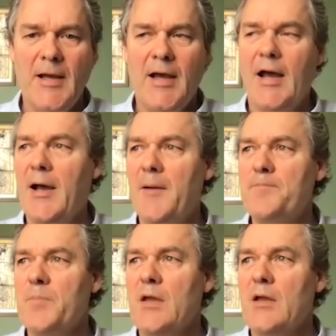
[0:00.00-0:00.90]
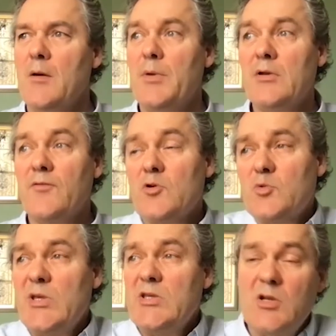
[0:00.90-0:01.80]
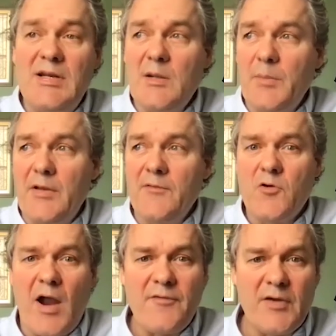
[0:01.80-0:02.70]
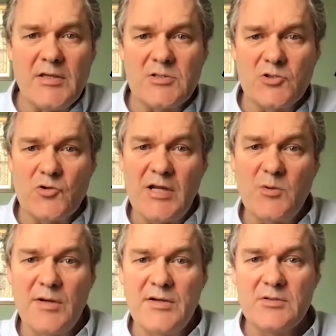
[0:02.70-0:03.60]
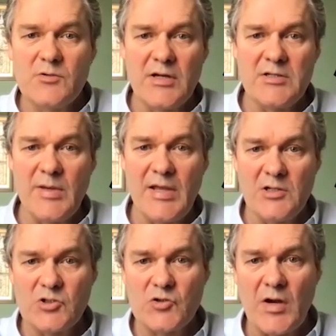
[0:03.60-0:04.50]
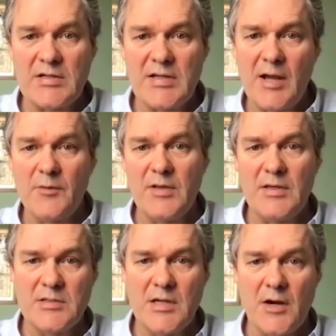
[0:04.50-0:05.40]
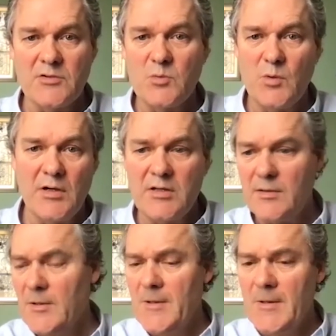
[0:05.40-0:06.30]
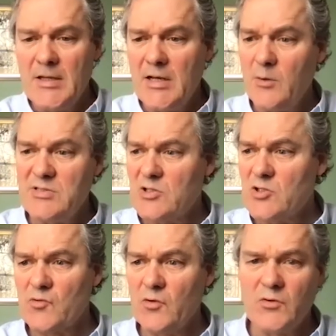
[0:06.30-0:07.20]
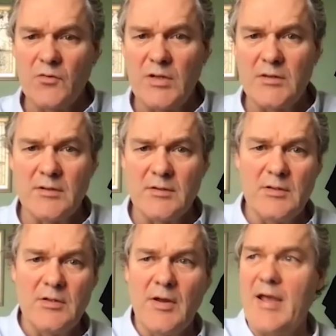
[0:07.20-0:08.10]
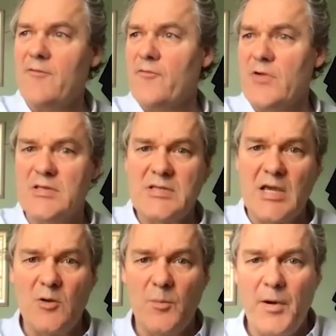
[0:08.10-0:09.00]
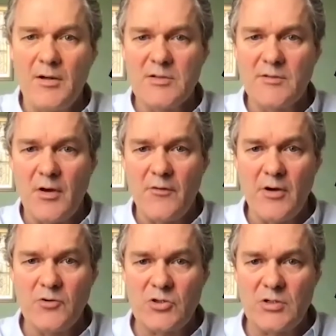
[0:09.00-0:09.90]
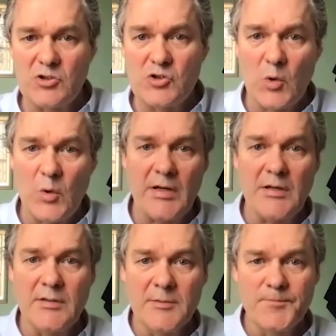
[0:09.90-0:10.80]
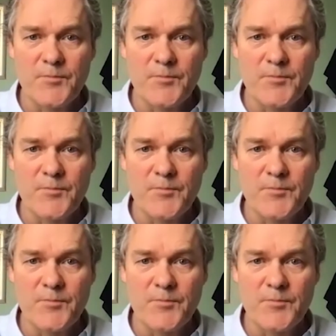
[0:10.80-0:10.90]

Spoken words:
But of course, we used a little bit of graphics to try to illustrate how these currents work. And, you know, it's extraordinary that, you know, every single part of our ocean is joined.